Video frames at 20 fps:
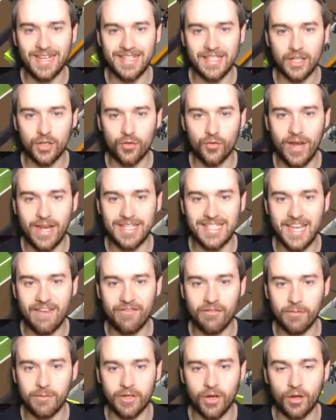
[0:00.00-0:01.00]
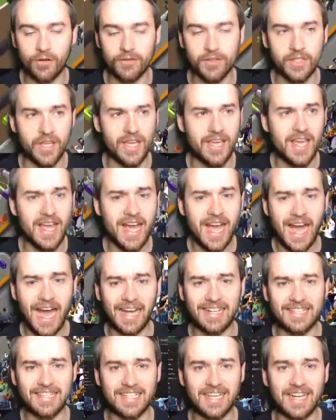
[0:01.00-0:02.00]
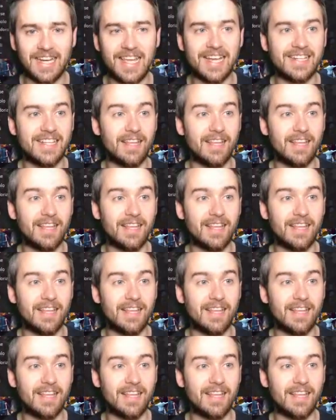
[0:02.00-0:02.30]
It's a great save from Dragowski and it's cleared.